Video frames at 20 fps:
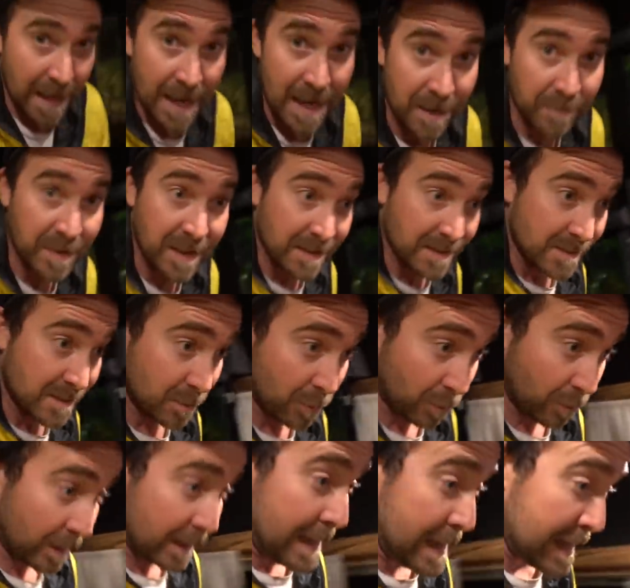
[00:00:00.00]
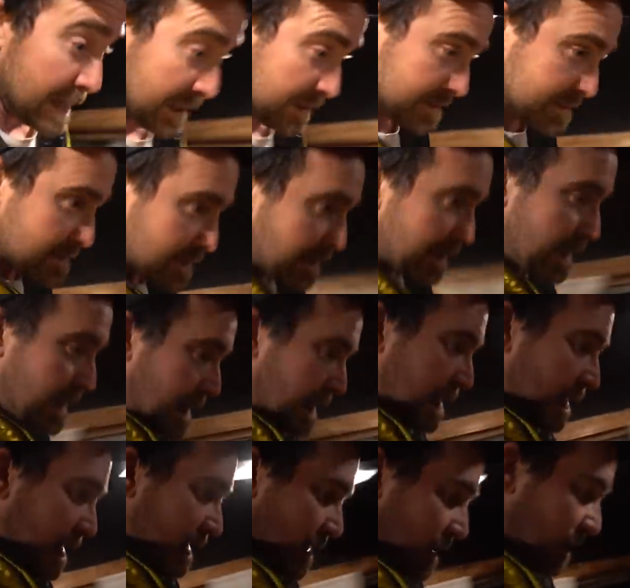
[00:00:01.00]
Amy's Organics.
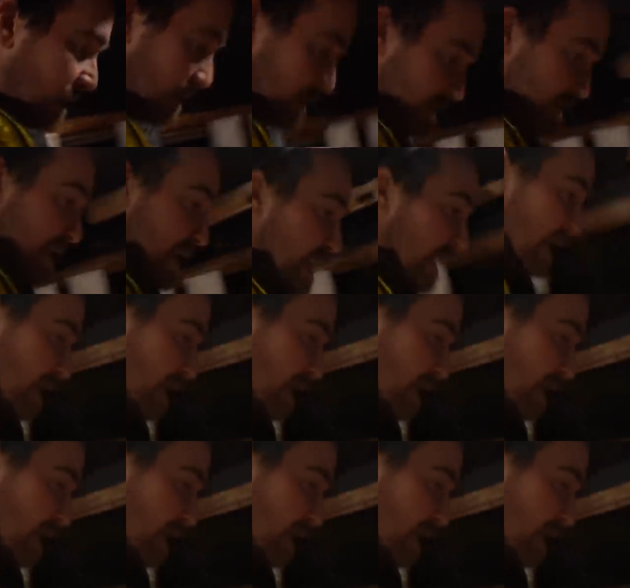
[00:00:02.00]
And I gotta say,